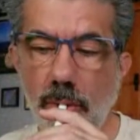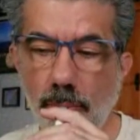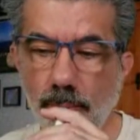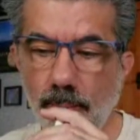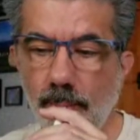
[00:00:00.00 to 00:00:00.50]
In
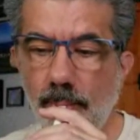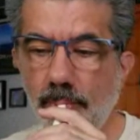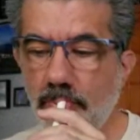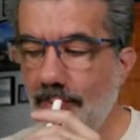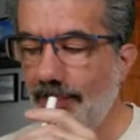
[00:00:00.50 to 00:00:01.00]
September,
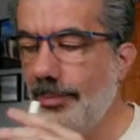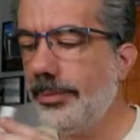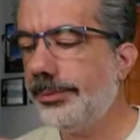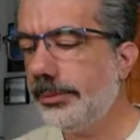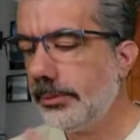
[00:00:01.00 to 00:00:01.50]
going
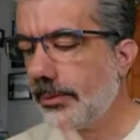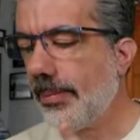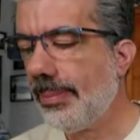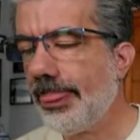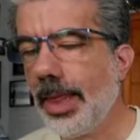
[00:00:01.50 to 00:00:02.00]
to
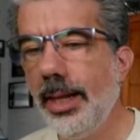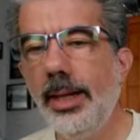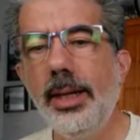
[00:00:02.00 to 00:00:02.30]
Bermuda.